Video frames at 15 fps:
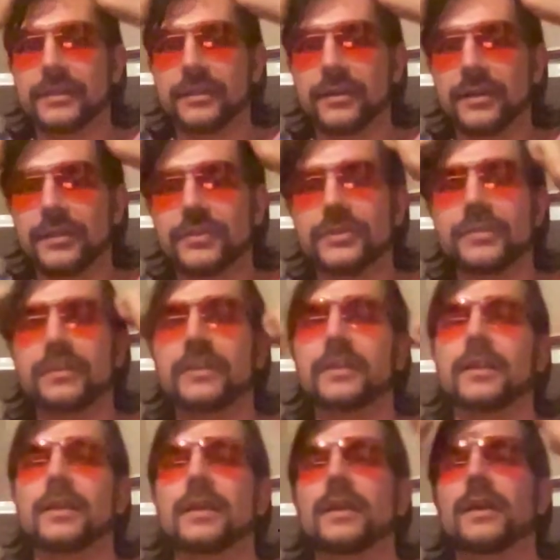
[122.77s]
launched.
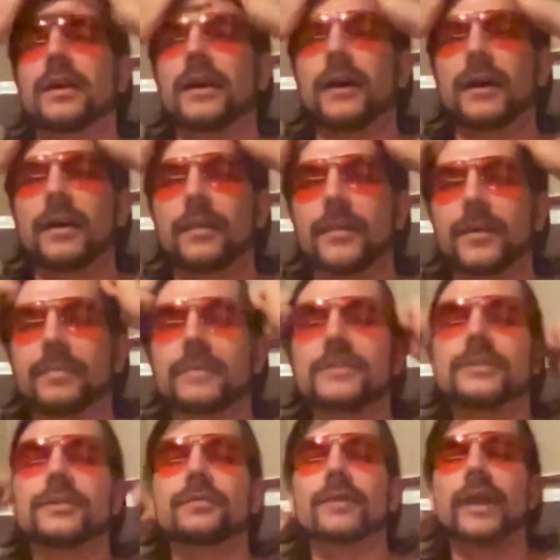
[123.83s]
And
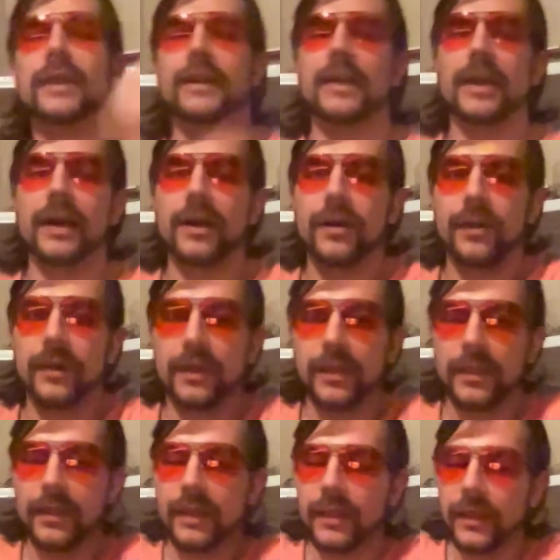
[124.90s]
Mr. Right Now
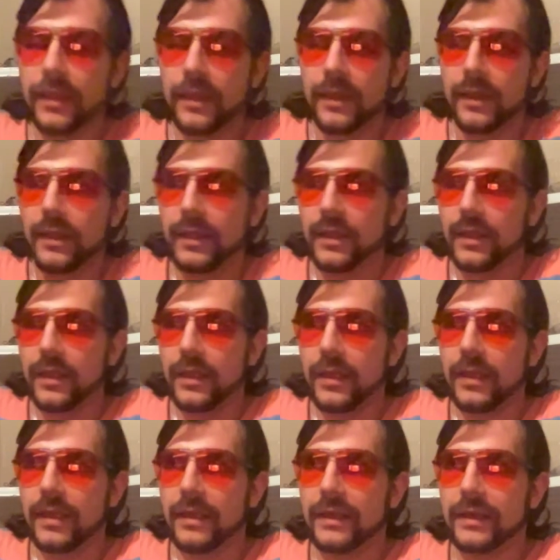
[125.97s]

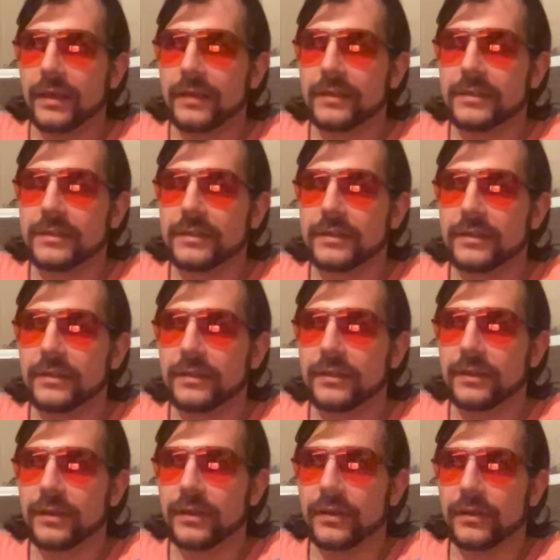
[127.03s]
is
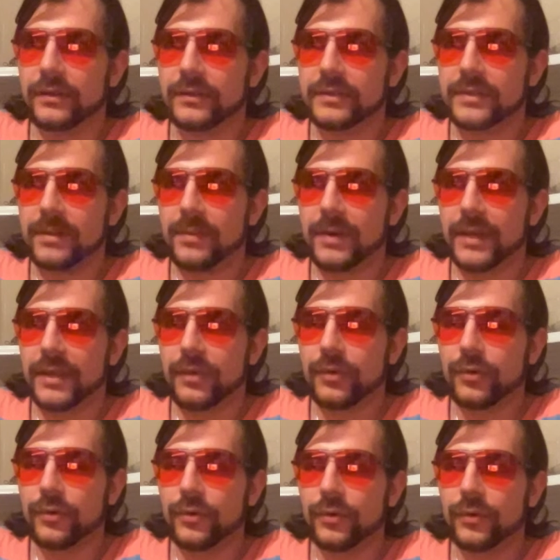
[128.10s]
somebody
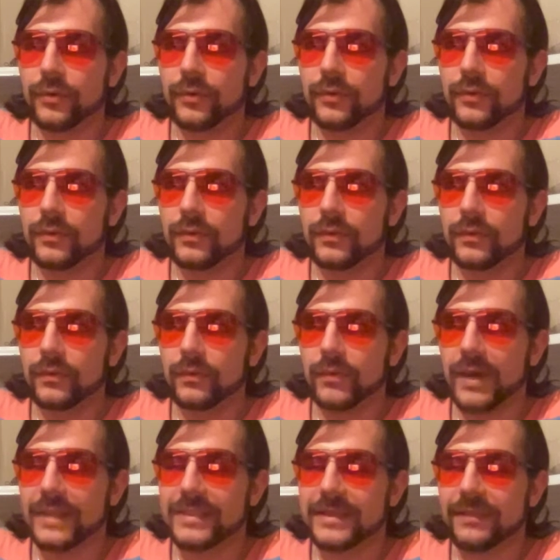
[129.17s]
who
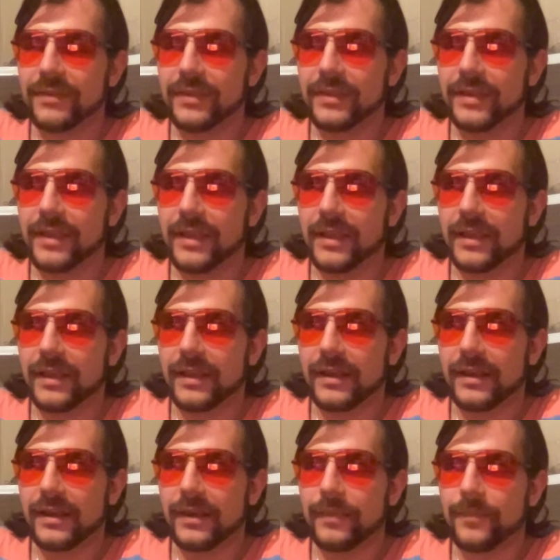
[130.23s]
writes everything
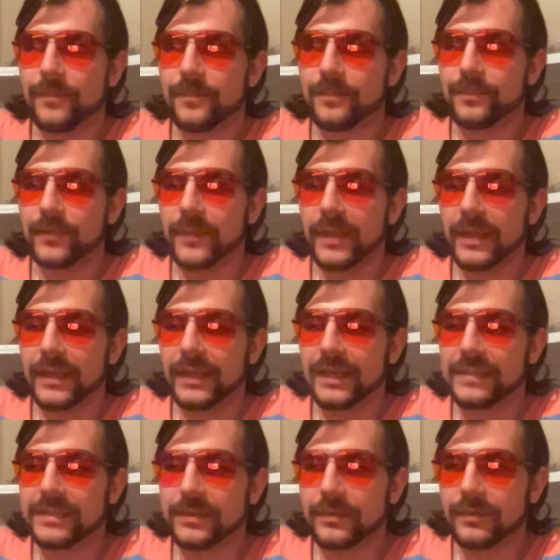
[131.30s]
and
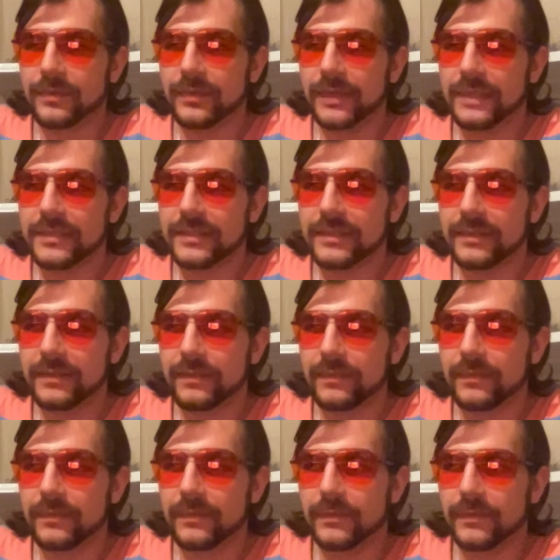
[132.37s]
gets it
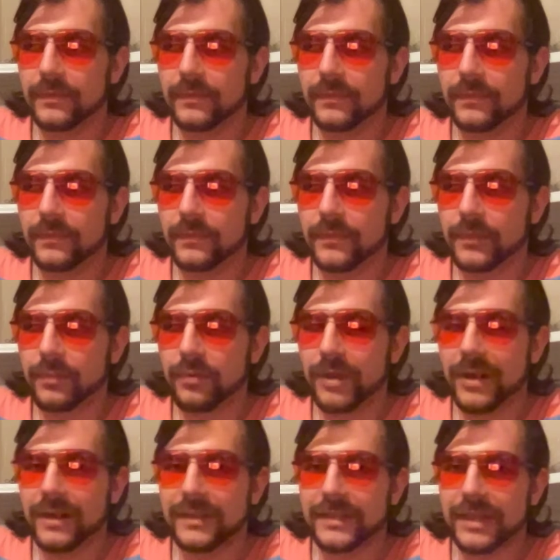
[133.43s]
the
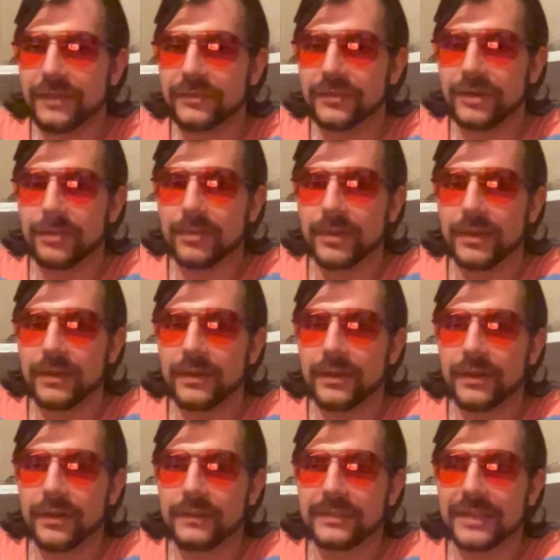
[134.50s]
product out there, but
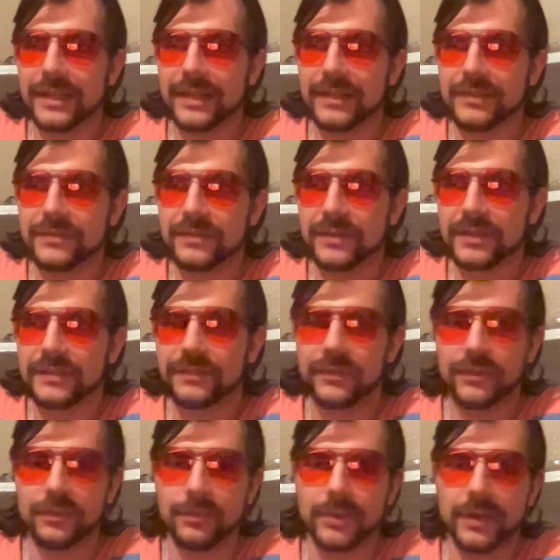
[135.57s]
at the end it's
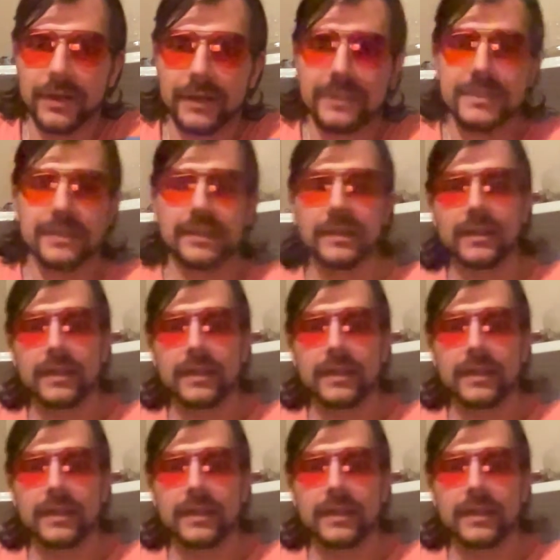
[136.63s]
full of bugs,